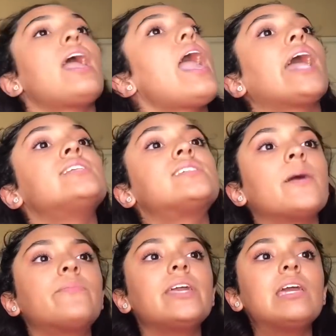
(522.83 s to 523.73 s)
and
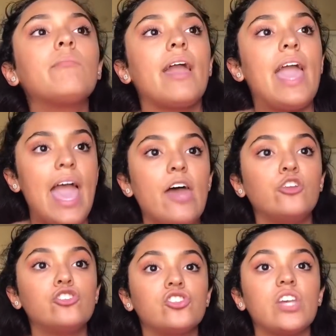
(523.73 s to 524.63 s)
something in my head
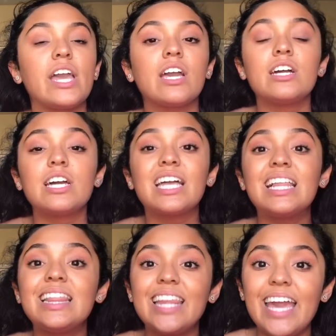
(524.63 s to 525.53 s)
just like
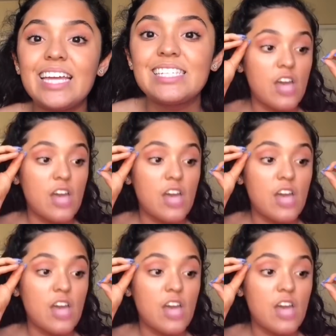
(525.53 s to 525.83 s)
clicked.